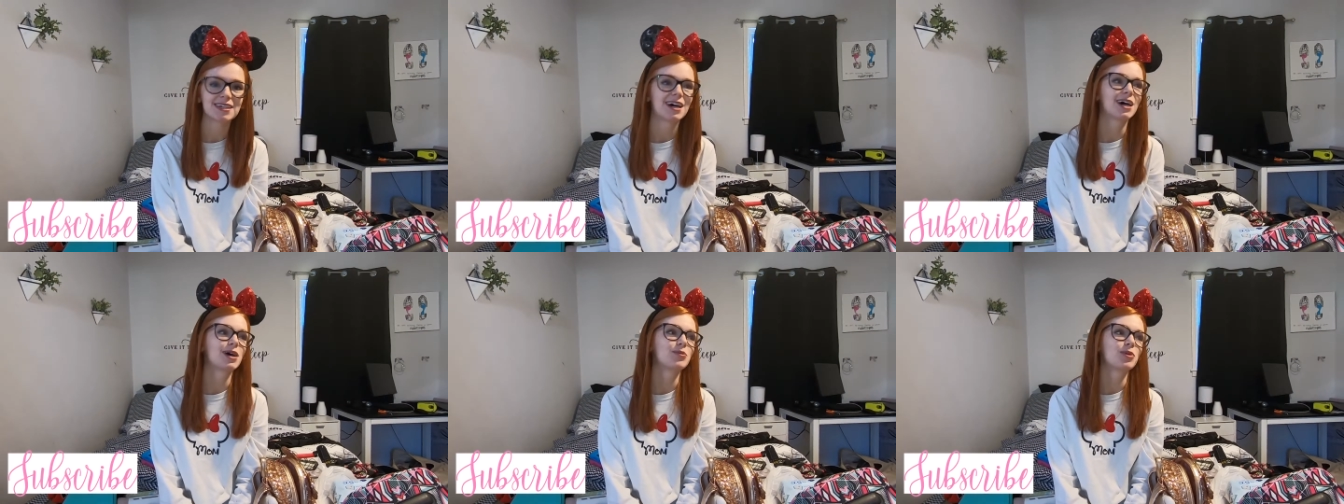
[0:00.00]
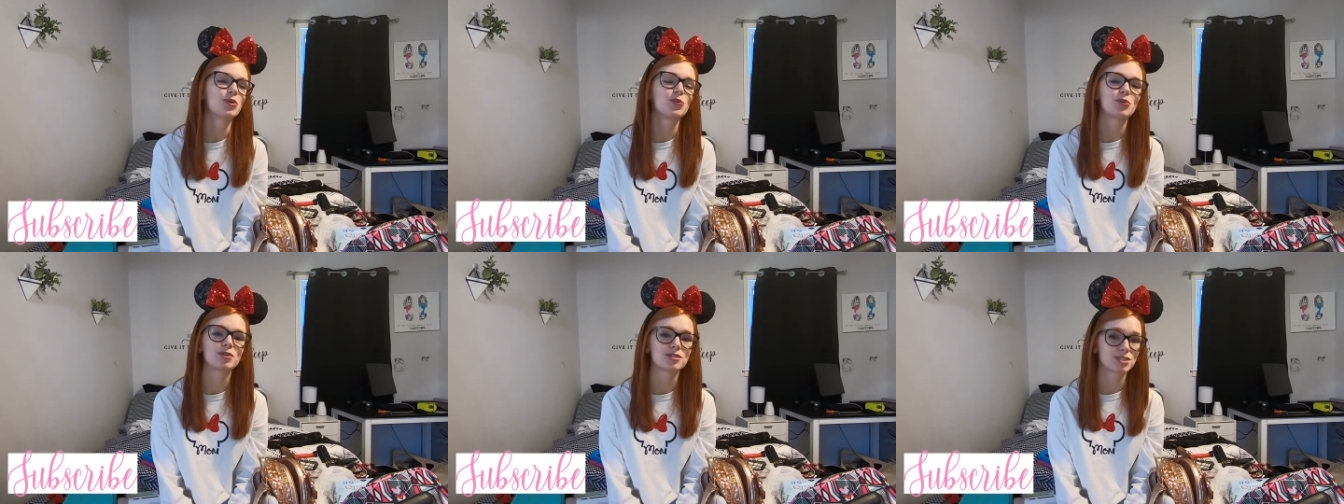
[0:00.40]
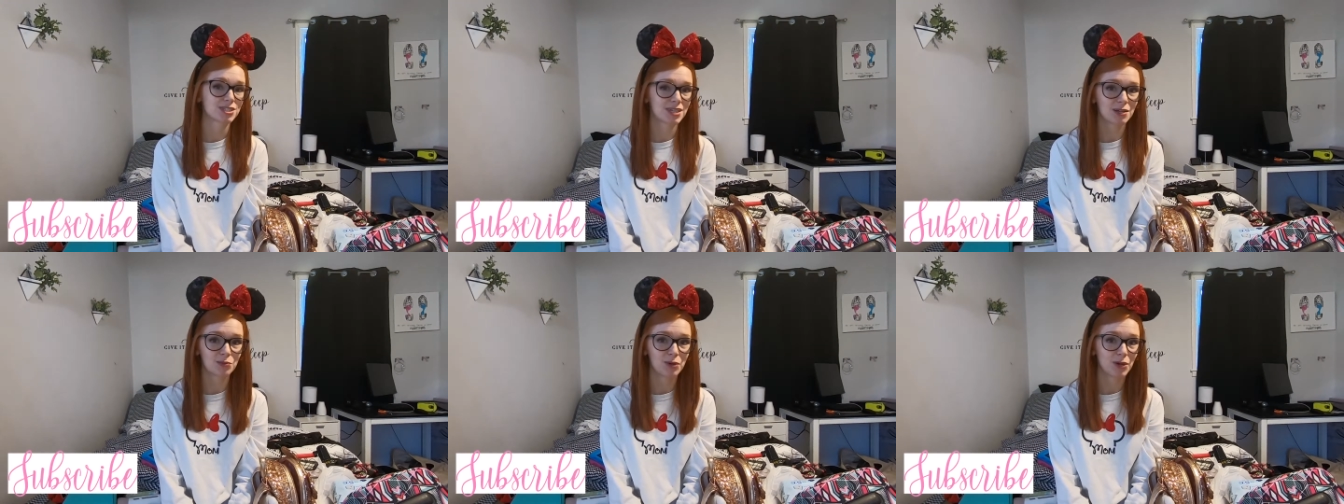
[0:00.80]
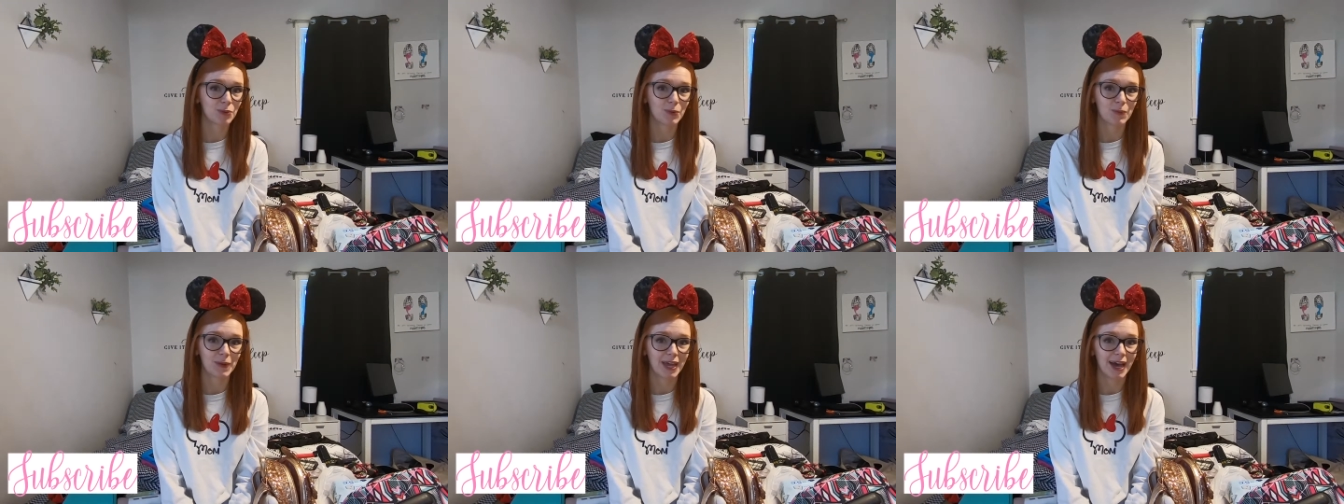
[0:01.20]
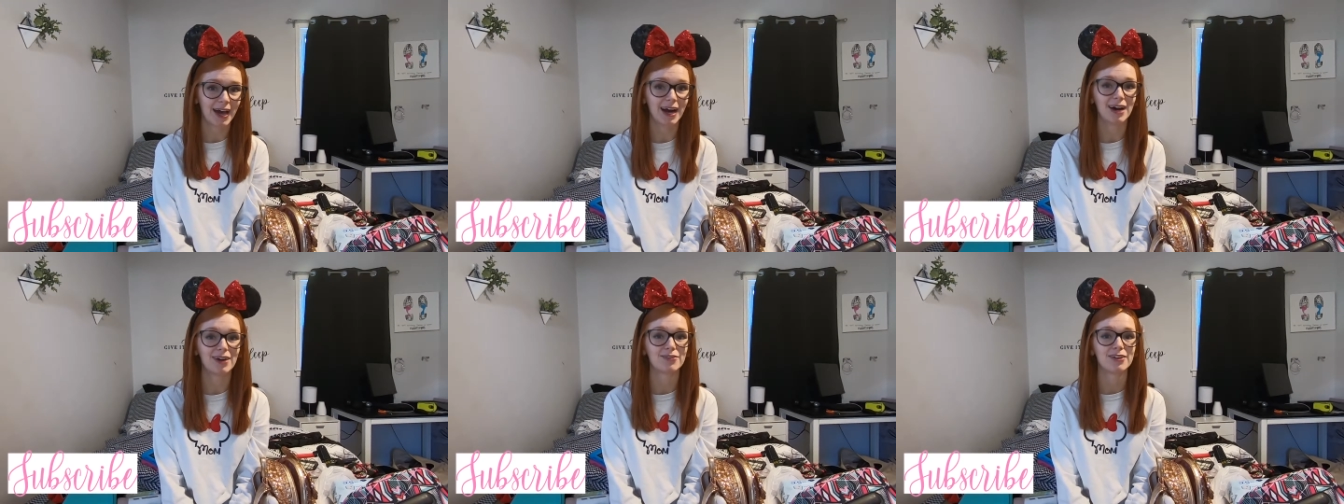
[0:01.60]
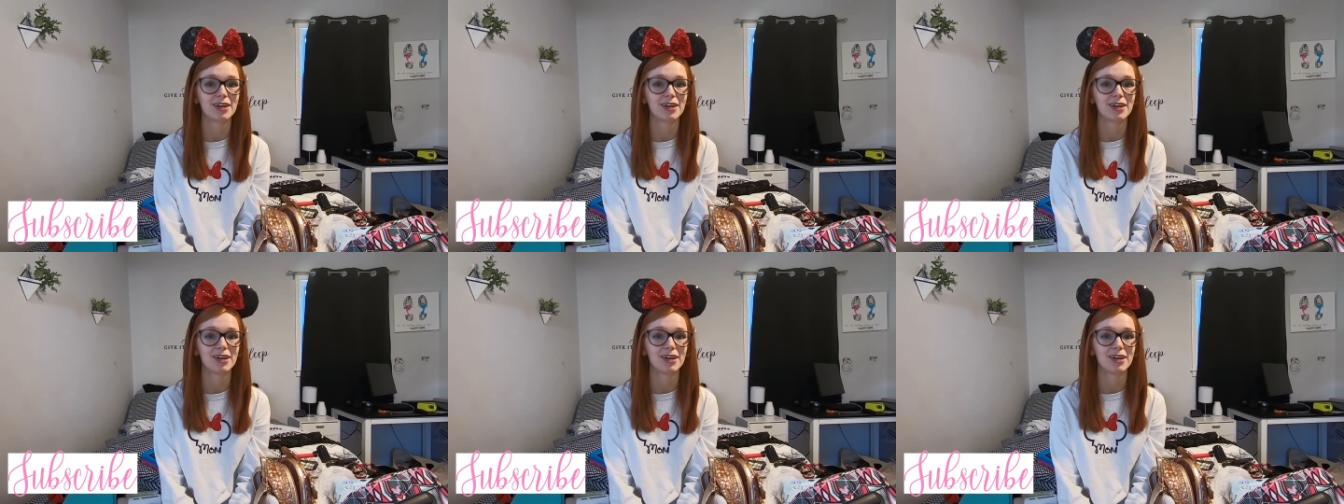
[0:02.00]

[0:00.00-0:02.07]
time. We're just going to bring what we have.